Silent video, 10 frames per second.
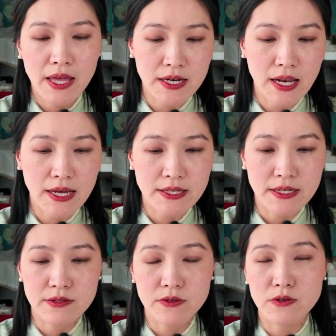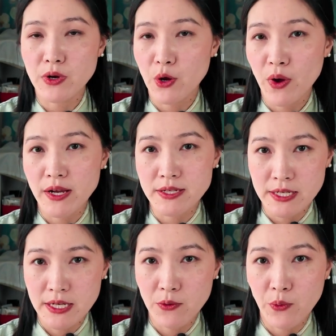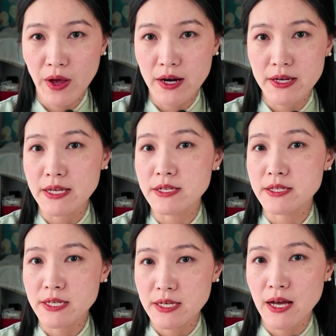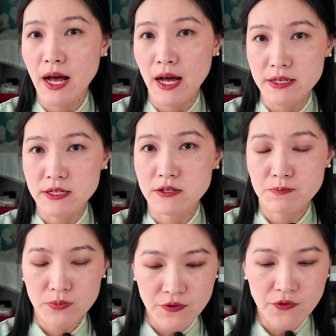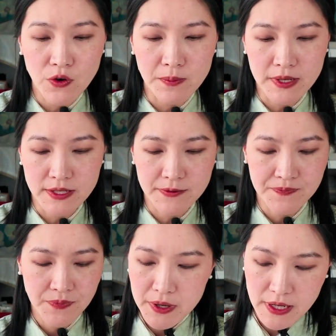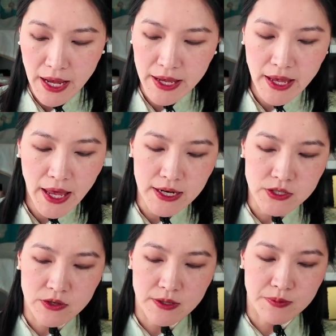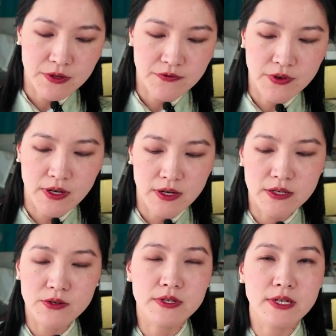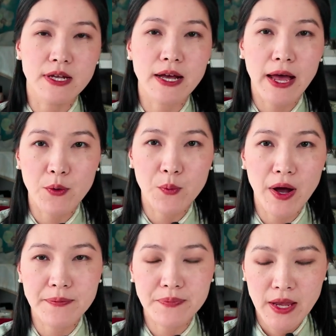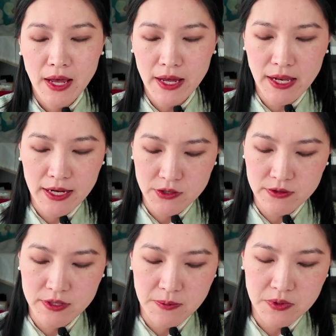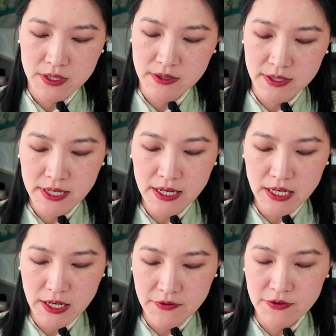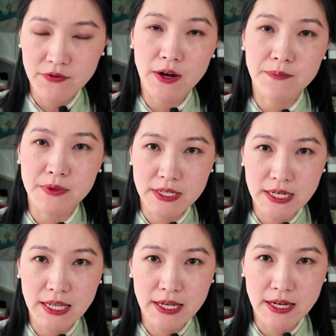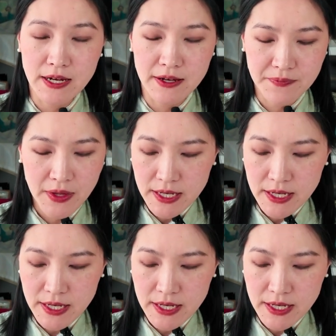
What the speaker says: And glass is the required teaware in tea art performance. But I actually prefer using gaiwan. I like to separate the tea leaves from the tea liquor.